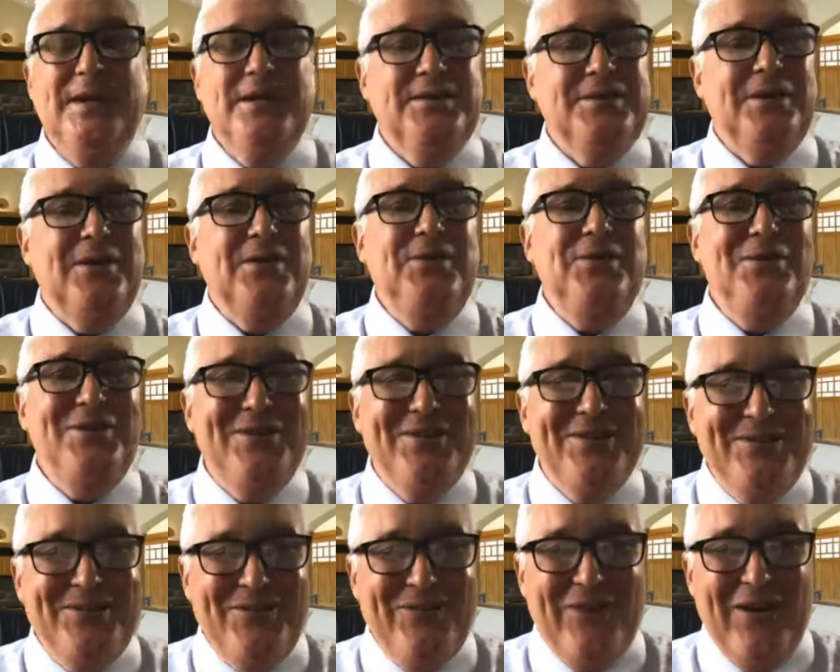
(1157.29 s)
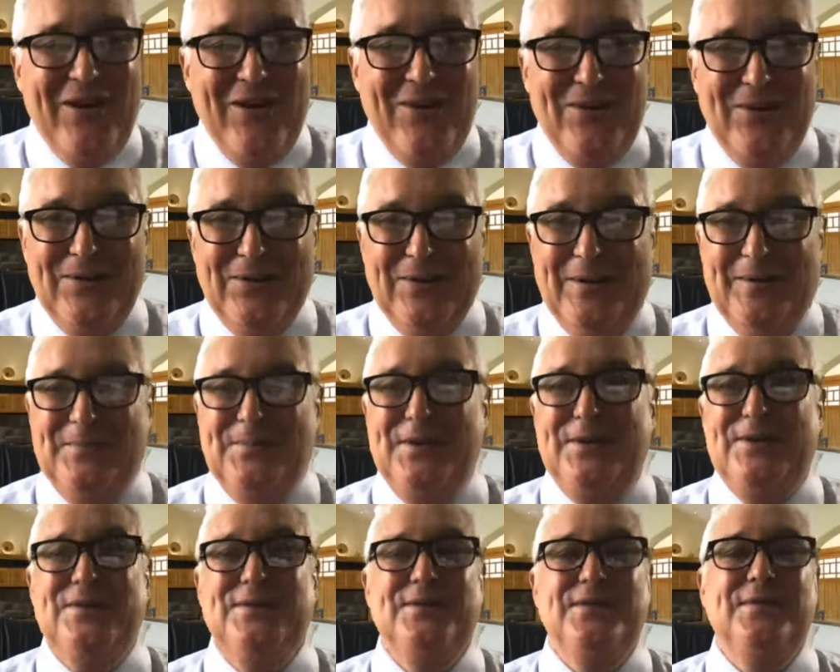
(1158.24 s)
So you control it
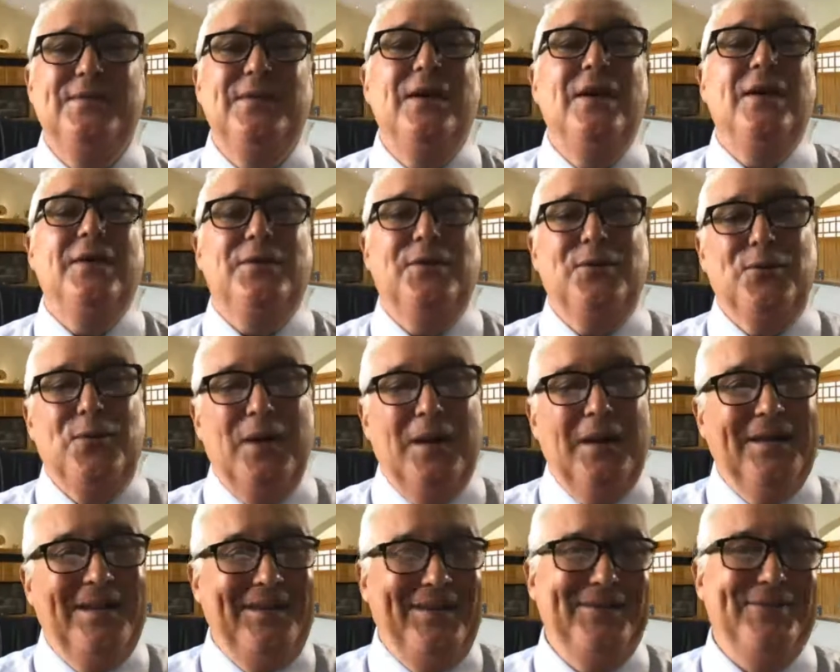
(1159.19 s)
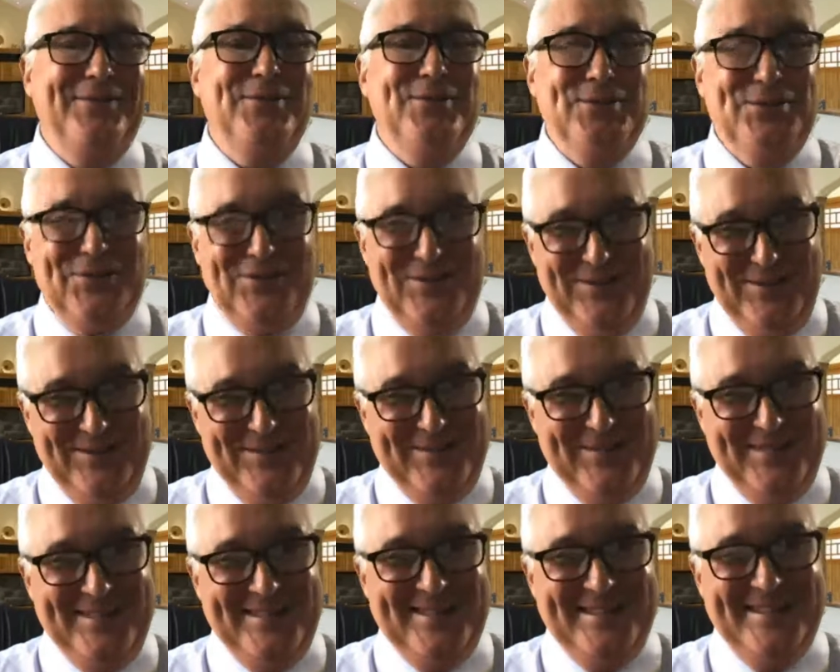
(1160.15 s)
because of the quality of your
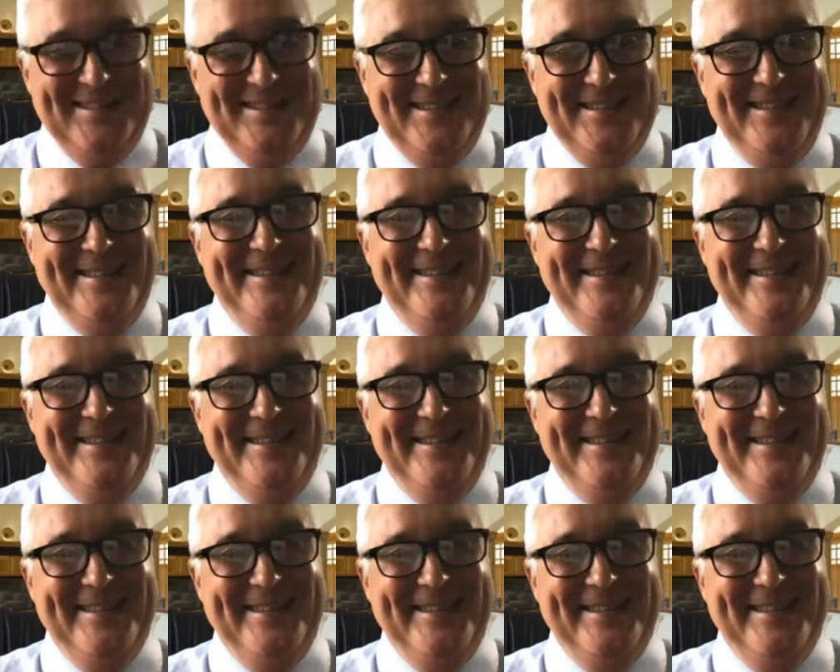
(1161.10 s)
service,